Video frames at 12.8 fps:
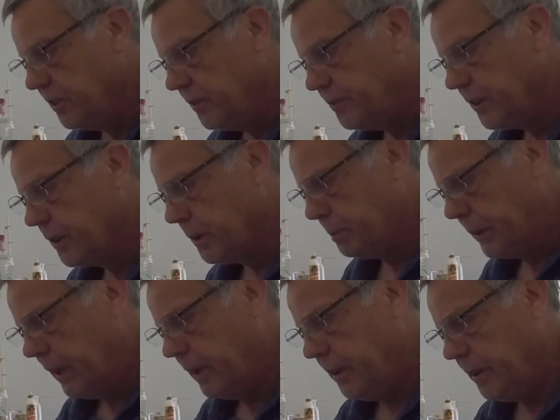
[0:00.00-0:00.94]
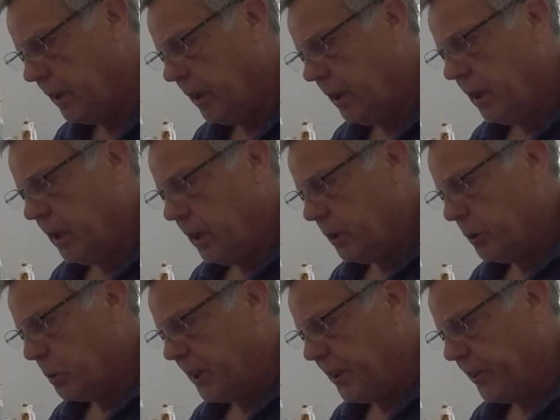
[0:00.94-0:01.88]
If you're going to pay
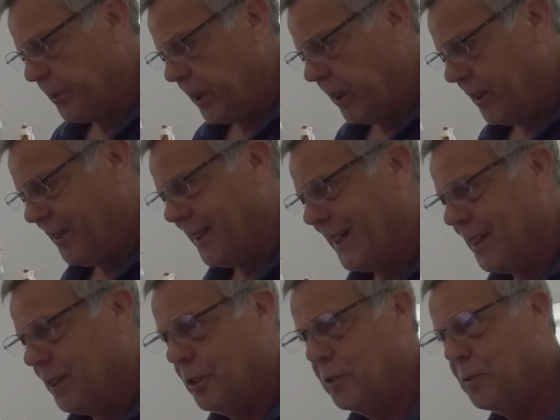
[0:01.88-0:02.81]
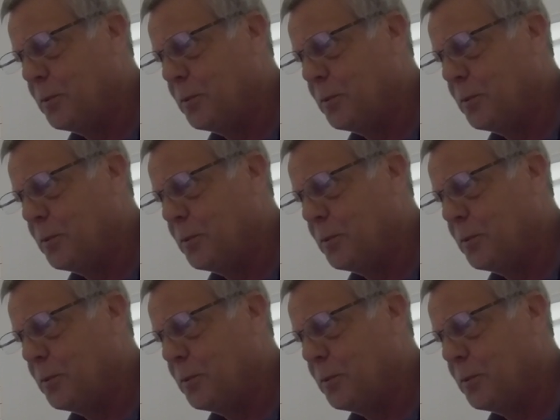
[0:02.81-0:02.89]
$2,300